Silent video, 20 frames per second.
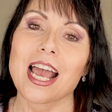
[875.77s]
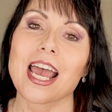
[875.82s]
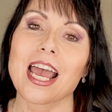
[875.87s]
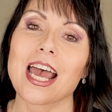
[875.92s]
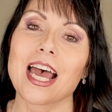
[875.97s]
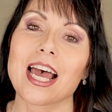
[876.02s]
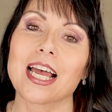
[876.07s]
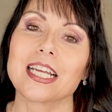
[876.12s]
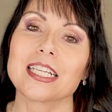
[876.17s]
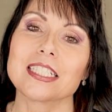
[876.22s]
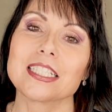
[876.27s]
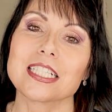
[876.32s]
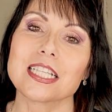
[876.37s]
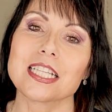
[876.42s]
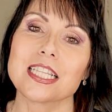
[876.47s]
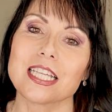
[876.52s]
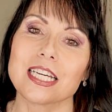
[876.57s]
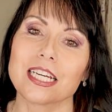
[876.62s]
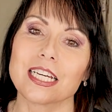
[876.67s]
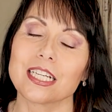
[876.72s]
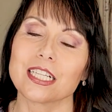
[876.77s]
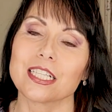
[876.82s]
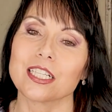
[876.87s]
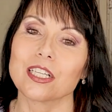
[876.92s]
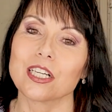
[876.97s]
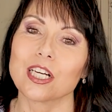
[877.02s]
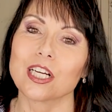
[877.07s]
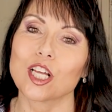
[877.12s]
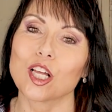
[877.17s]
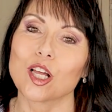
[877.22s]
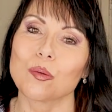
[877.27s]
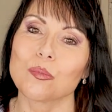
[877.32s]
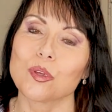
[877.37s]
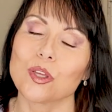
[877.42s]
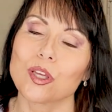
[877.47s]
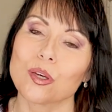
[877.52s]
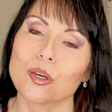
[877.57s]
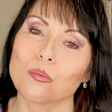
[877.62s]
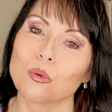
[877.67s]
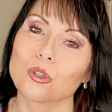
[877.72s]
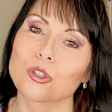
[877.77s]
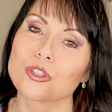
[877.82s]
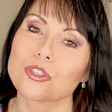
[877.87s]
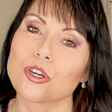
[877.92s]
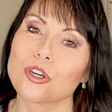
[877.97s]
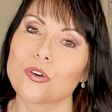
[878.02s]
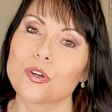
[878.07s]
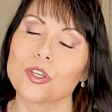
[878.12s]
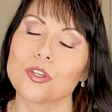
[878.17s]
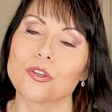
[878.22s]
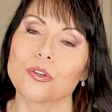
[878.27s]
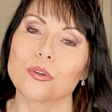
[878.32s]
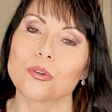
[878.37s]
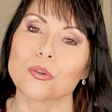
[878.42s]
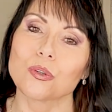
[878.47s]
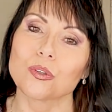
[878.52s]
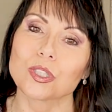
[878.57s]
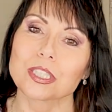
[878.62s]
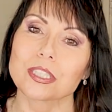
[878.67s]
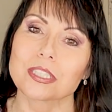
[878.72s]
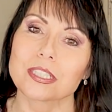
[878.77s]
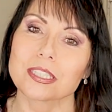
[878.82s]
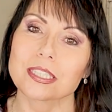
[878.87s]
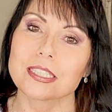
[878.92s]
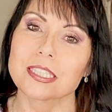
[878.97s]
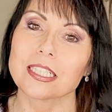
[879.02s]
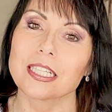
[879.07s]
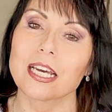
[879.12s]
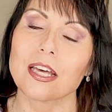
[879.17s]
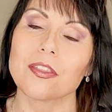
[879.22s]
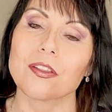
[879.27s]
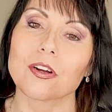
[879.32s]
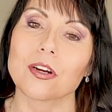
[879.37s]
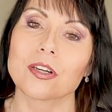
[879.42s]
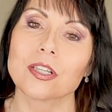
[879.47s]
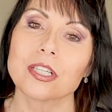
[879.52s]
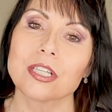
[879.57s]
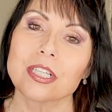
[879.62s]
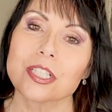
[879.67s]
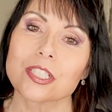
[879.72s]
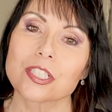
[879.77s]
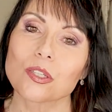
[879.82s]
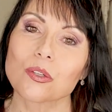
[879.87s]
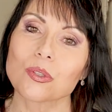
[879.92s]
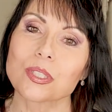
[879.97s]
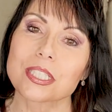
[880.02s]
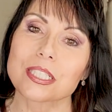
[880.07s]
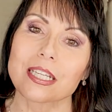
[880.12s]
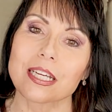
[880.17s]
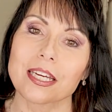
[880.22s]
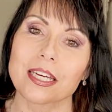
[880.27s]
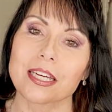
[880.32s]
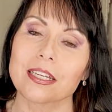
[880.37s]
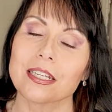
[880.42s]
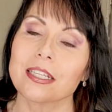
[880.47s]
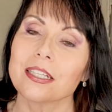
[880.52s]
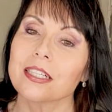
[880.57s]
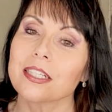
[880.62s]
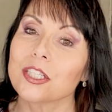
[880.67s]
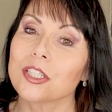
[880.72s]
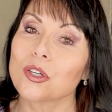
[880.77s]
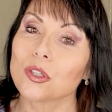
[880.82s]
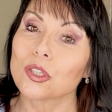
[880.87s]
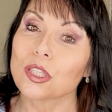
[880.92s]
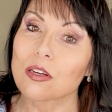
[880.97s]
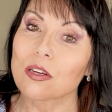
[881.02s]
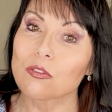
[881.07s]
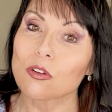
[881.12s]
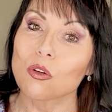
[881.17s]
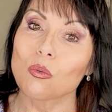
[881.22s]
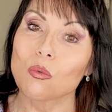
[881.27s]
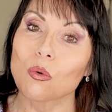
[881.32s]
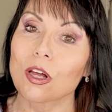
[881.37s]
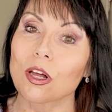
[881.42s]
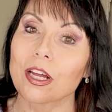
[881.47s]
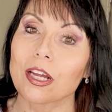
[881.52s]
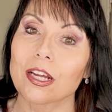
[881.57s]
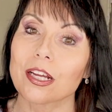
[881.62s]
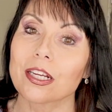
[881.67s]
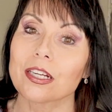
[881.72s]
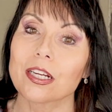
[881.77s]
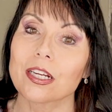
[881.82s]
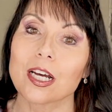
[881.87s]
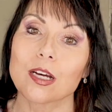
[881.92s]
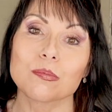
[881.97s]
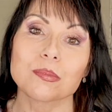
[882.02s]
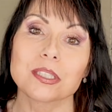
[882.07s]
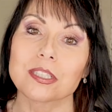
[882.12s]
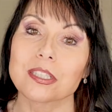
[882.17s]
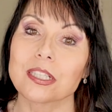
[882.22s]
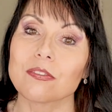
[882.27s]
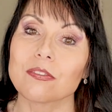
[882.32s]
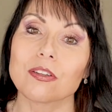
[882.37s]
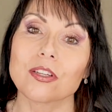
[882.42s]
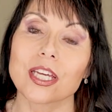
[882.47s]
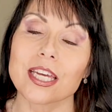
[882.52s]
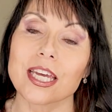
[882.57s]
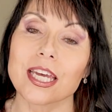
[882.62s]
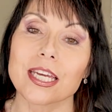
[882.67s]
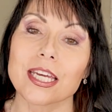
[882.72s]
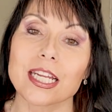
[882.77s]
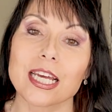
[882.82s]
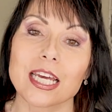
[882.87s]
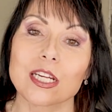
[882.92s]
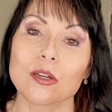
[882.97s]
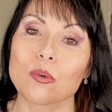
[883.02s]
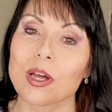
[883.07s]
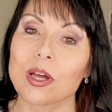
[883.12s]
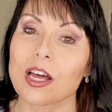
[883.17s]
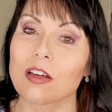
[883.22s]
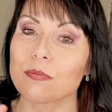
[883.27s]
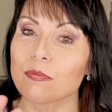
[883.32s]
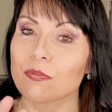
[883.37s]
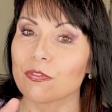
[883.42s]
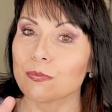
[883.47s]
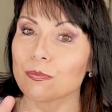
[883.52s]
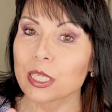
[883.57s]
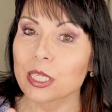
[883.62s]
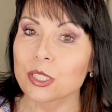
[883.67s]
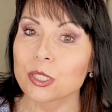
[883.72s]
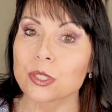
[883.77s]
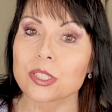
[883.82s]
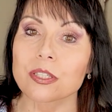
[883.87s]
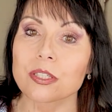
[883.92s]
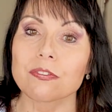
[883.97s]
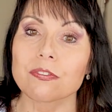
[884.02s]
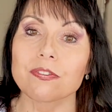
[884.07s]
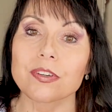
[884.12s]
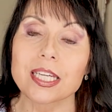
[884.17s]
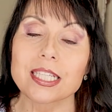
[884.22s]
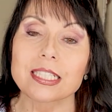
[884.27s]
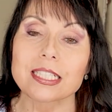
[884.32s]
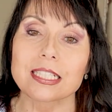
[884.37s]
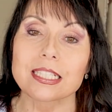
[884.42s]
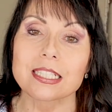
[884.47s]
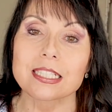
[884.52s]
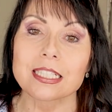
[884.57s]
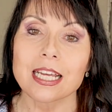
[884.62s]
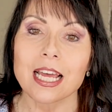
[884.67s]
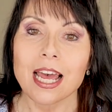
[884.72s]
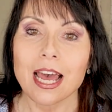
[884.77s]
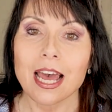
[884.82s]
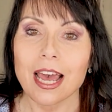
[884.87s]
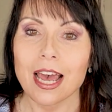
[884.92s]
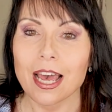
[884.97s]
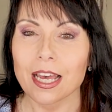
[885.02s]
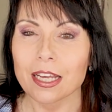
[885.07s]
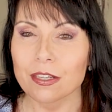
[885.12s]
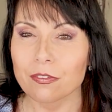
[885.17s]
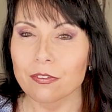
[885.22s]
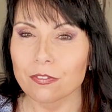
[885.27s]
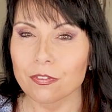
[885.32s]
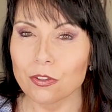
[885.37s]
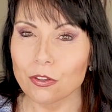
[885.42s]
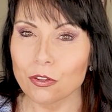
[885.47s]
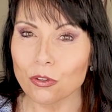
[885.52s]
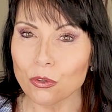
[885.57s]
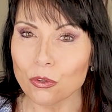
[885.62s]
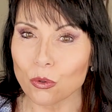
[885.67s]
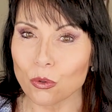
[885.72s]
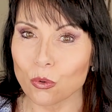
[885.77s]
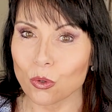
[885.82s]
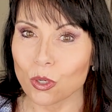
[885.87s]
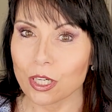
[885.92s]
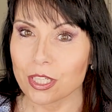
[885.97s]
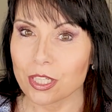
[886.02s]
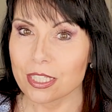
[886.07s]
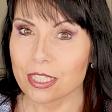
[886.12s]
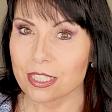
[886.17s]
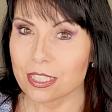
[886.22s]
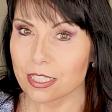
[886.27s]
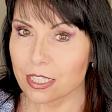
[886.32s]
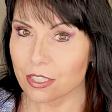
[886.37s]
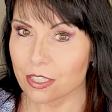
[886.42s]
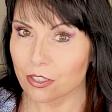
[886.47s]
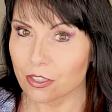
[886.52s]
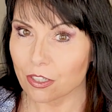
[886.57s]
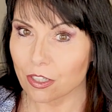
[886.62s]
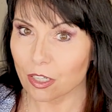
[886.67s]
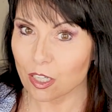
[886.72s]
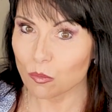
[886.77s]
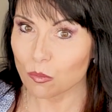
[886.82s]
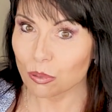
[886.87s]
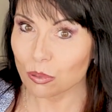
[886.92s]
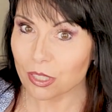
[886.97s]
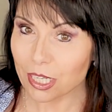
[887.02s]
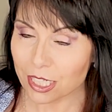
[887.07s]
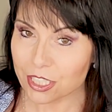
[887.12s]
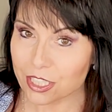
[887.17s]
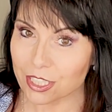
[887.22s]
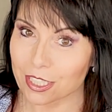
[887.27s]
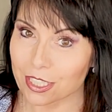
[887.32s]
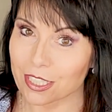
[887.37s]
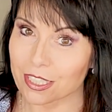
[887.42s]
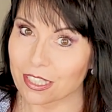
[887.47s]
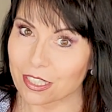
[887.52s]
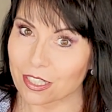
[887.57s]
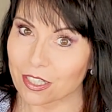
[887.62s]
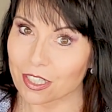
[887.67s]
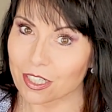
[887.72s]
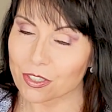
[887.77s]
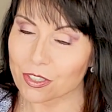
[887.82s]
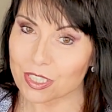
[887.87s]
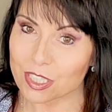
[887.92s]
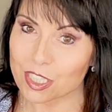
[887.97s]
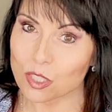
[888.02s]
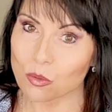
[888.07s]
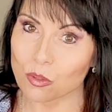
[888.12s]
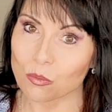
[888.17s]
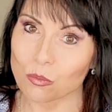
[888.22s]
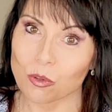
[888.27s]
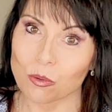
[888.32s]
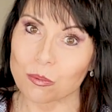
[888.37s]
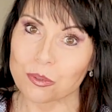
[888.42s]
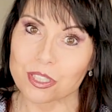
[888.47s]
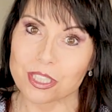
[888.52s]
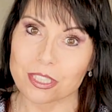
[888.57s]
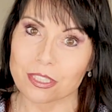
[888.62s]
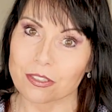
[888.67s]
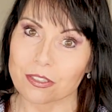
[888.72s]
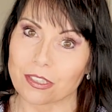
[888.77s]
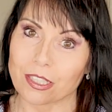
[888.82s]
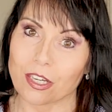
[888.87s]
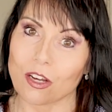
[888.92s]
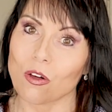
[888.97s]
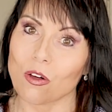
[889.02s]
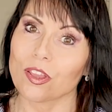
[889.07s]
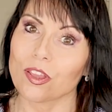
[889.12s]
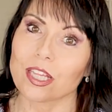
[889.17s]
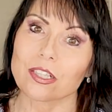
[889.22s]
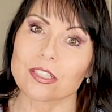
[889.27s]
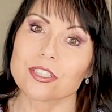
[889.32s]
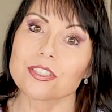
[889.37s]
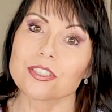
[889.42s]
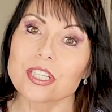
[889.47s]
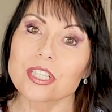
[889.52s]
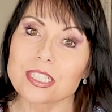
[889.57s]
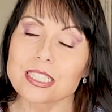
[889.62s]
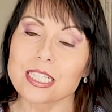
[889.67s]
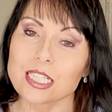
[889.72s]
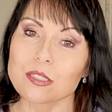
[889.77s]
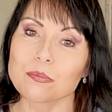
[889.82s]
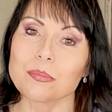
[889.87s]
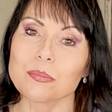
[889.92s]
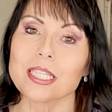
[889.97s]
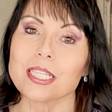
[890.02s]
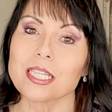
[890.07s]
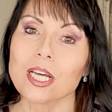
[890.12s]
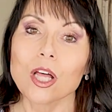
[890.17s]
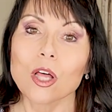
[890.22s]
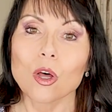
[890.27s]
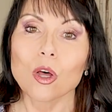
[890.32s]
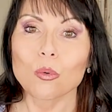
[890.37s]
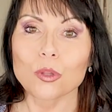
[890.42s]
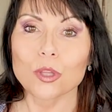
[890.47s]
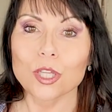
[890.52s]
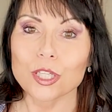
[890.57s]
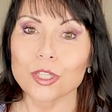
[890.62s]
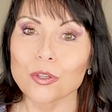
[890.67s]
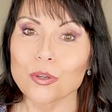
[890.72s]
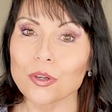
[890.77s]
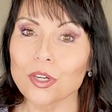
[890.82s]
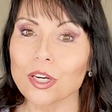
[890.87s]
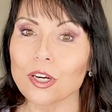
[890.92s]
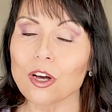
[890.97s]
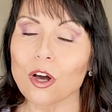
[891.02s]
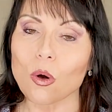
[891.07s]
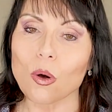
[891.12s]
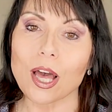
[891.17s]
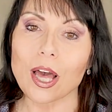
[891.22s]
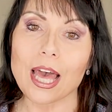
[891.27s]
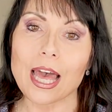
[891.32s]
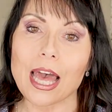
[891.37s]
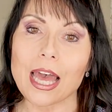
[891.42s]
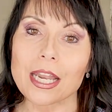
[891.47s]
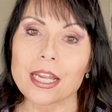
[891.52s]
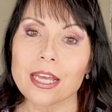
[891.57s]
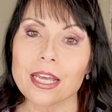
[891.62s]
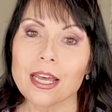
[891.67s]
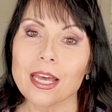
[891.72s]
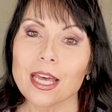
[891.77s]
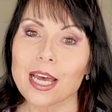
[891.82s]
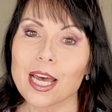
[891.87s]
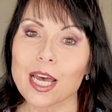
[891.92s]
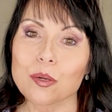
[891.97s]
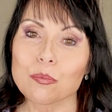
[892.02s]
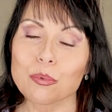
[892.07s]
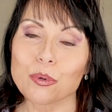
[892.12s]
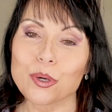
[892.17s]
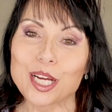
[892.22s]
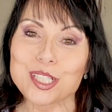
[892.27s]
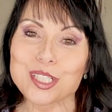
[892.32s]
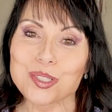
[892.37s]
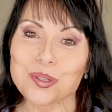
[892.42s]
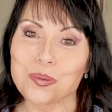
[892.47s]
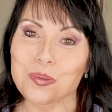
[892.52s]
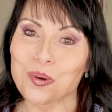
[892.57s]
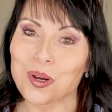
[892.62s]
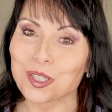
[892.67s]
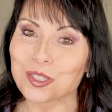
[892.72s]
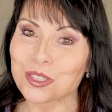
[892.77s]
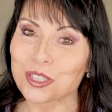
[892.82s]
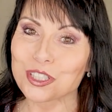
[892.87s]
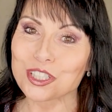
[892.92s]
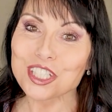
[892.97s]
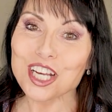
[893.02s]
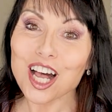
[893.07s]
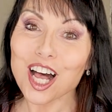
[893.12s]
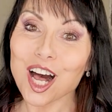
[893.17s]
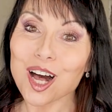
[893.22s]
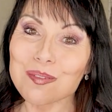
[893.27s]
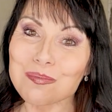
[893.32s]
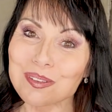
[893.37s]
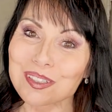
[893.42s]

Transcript: and then um, it will show you together. So we'll say, you know, level one up to level eight, and it will have pictures of faces. And if you see your complexion in there, and you see one woman, you're like, oh, that looks just like me. Well, then you can go ahead and press want to shop,